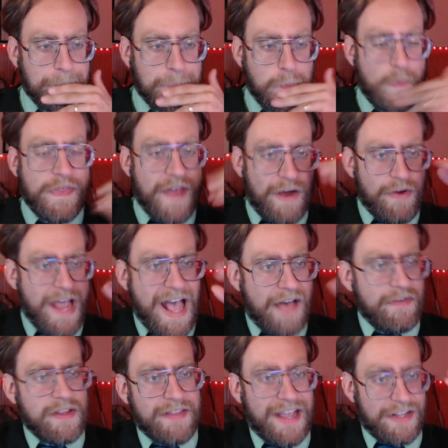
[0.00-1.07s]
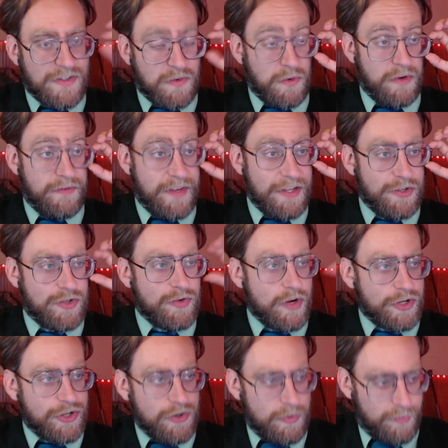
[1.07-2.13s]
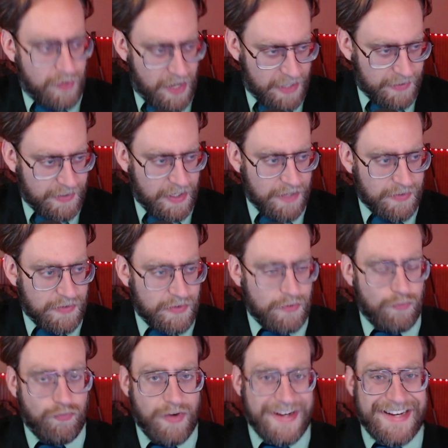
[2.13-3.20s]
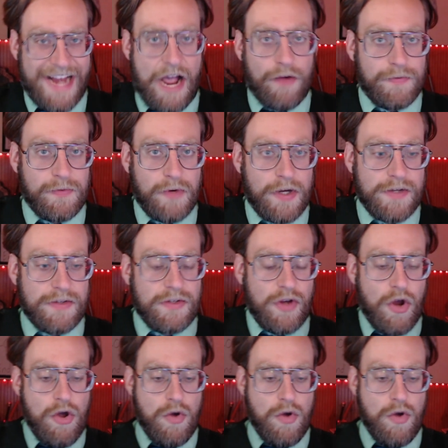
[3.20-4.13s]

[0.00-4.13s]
without having that sort of instructional process written out for us